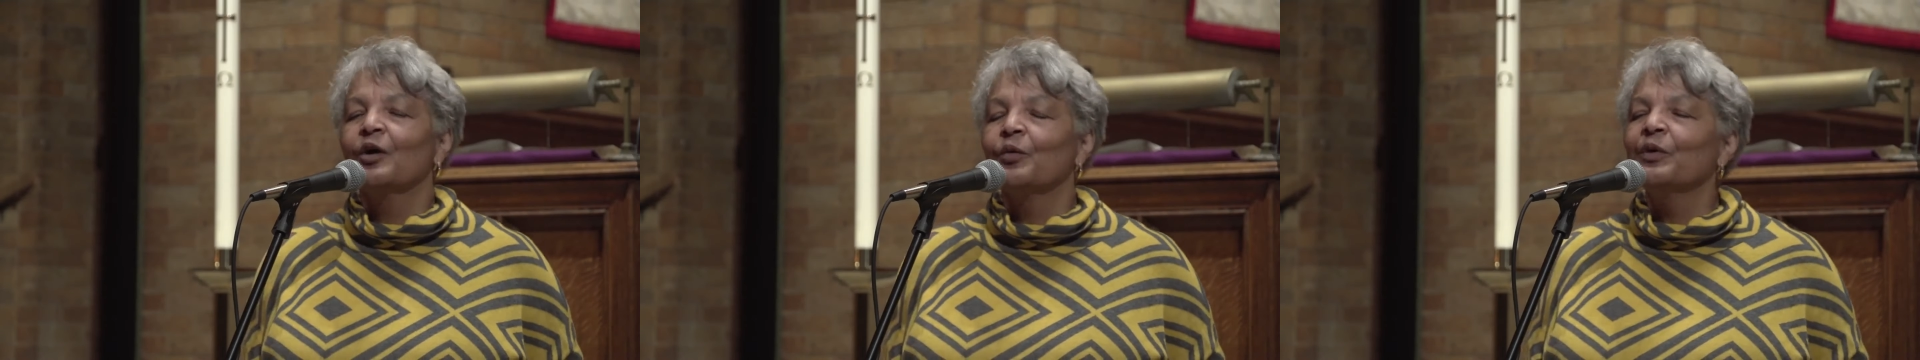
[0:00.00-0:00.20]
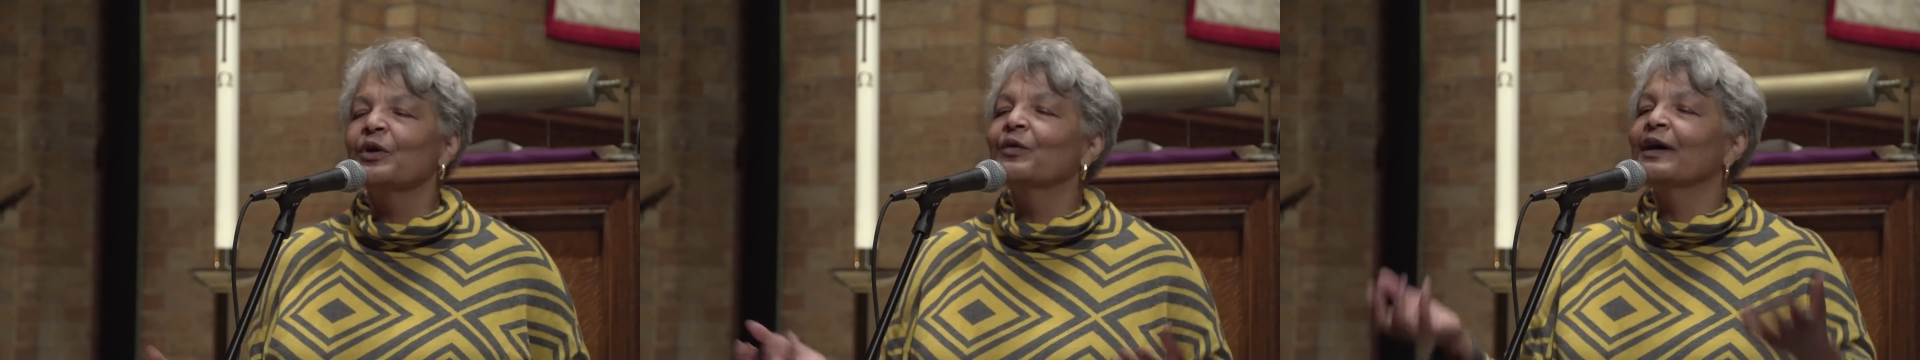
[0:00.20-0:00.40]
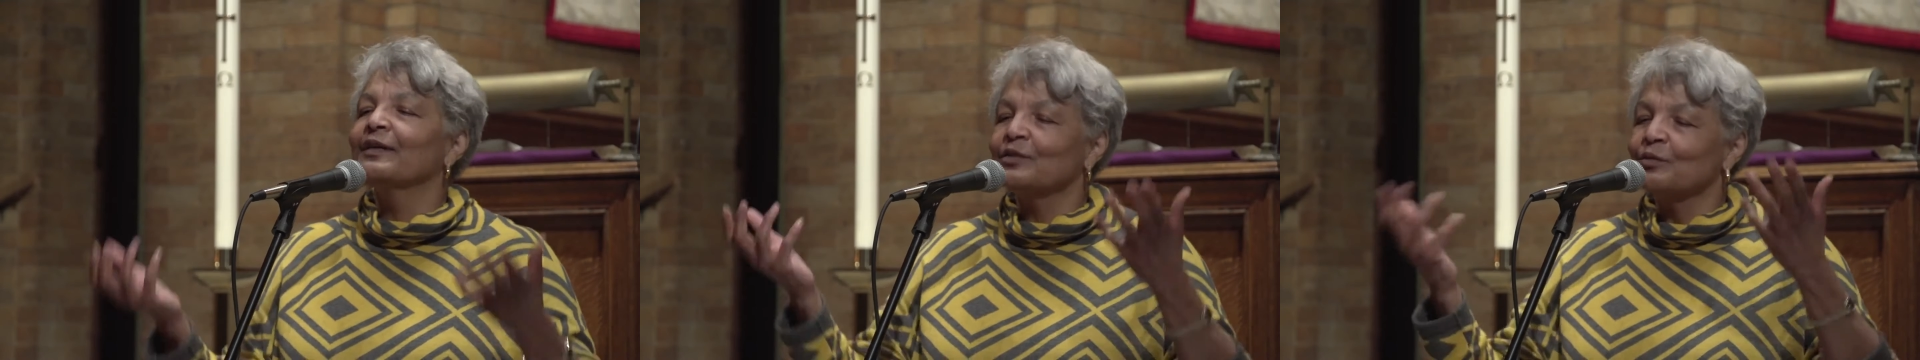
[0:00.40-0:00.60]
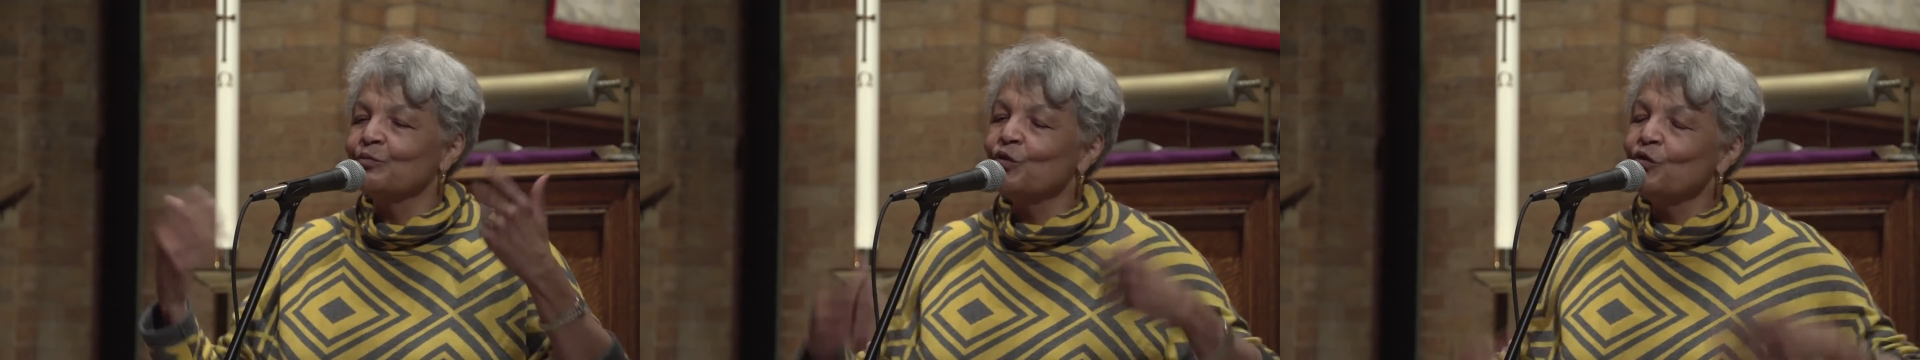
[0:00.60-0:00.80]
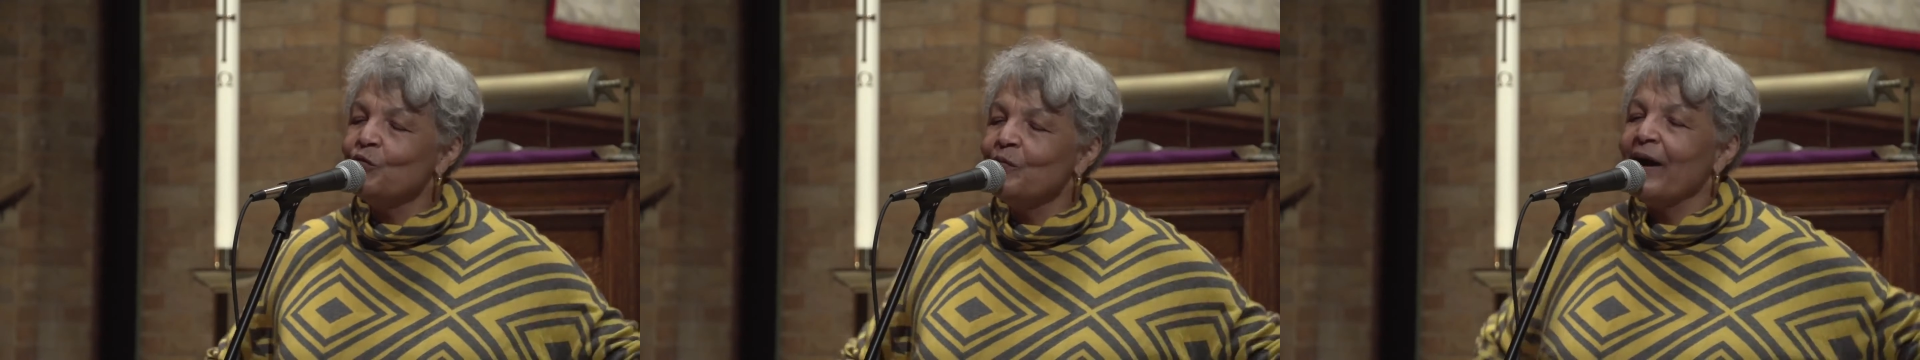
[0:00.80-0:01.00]
We're gonna have to
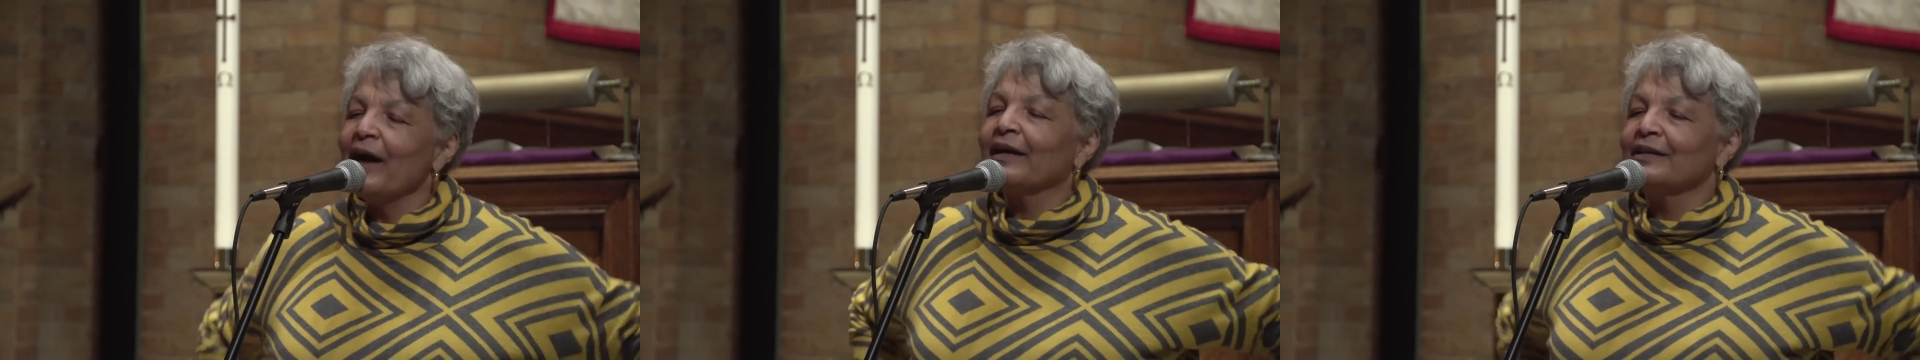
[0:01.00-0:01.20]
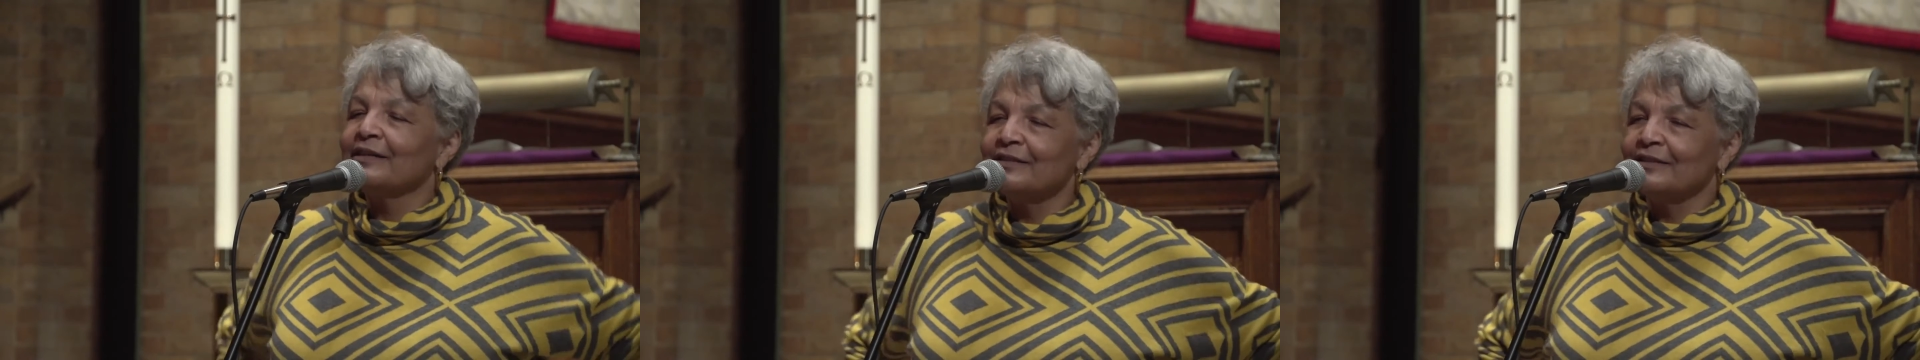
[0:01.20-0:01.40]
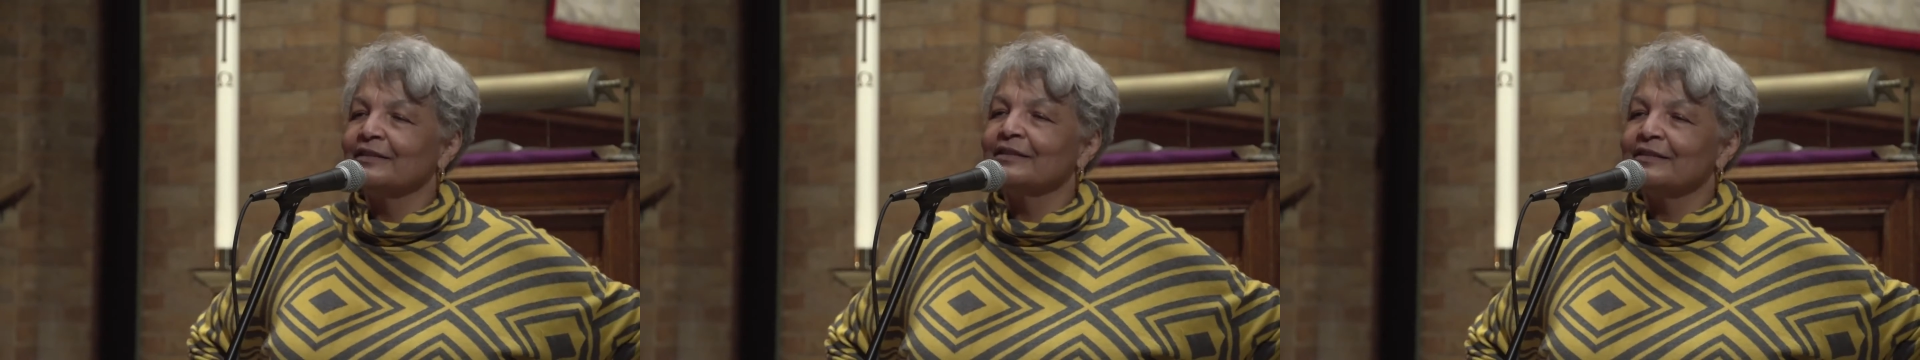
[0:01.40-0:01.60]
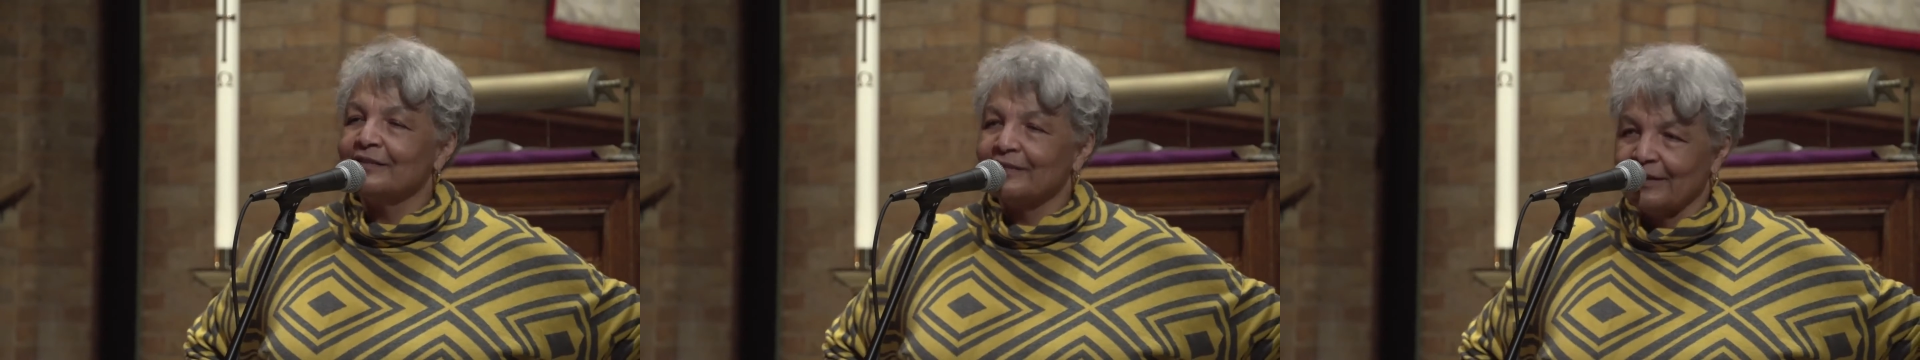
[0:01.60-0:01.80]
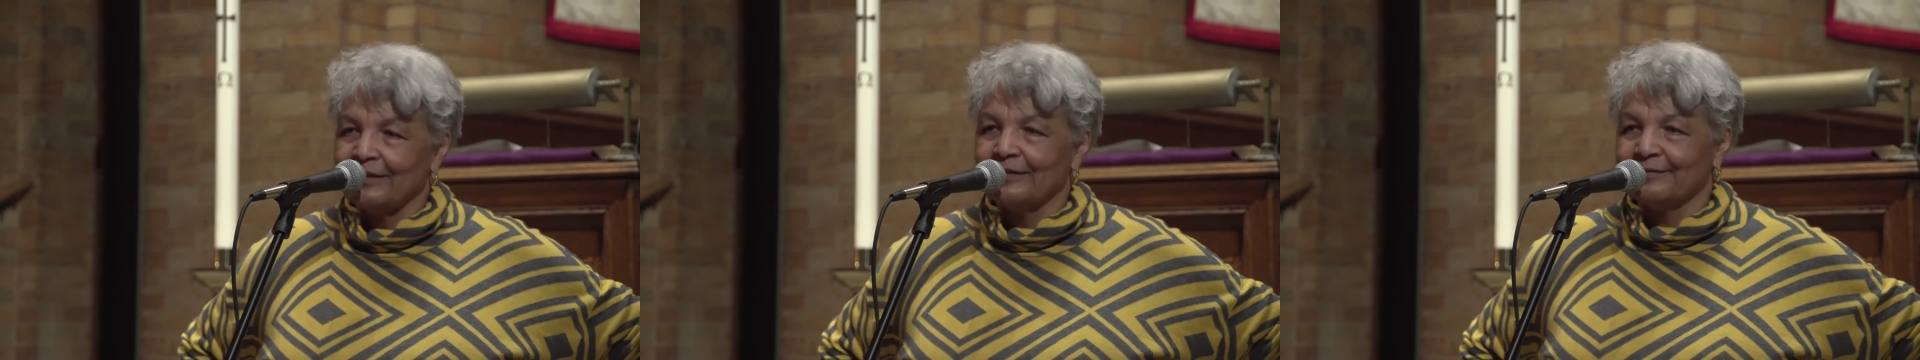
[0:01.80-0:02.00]
move back into the
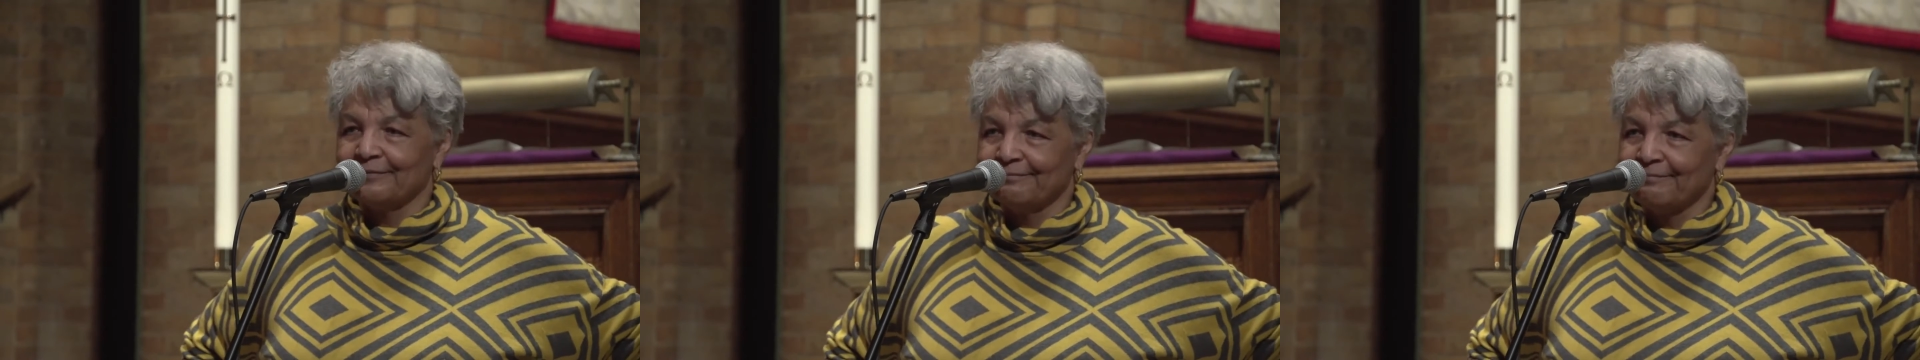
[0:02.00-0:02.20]
city.